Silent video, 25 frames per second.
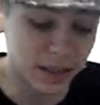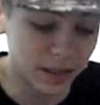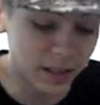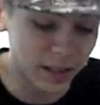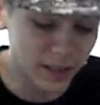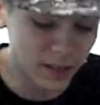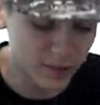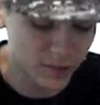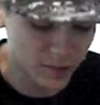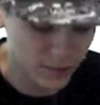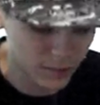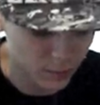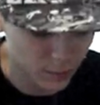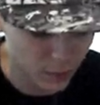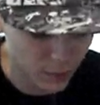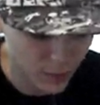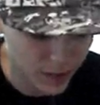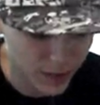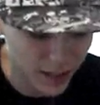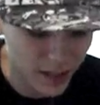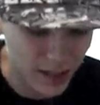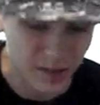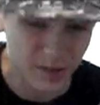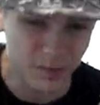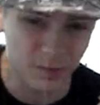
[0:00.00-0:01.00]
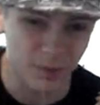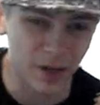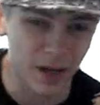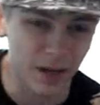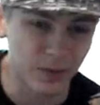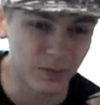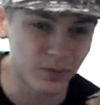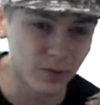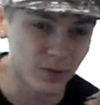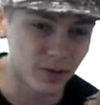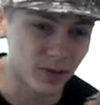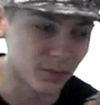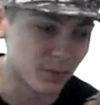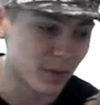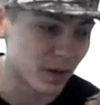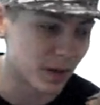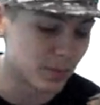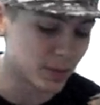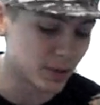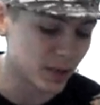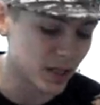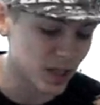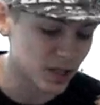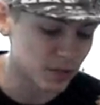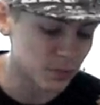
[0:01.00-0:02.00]
I think it's 1,500, it
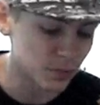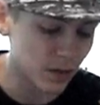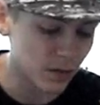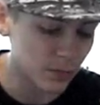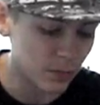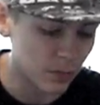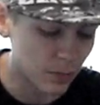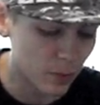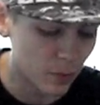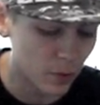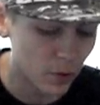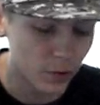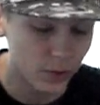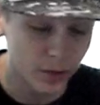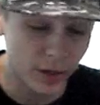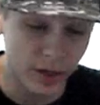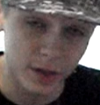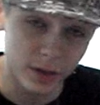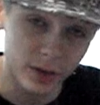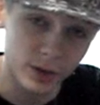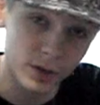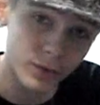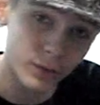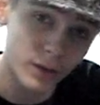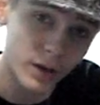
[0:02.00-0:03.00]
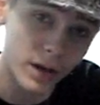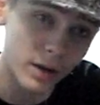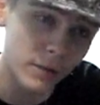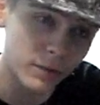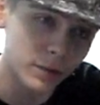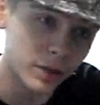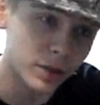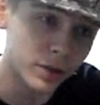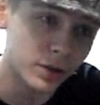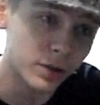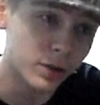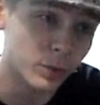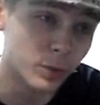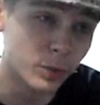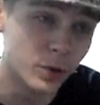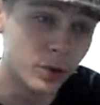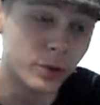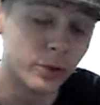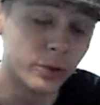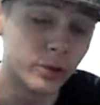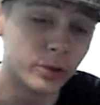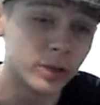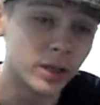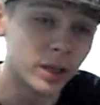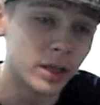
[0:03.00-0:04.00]
may be less, maybe more, that there are in the
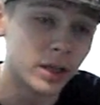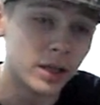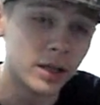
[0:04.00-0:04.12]
world.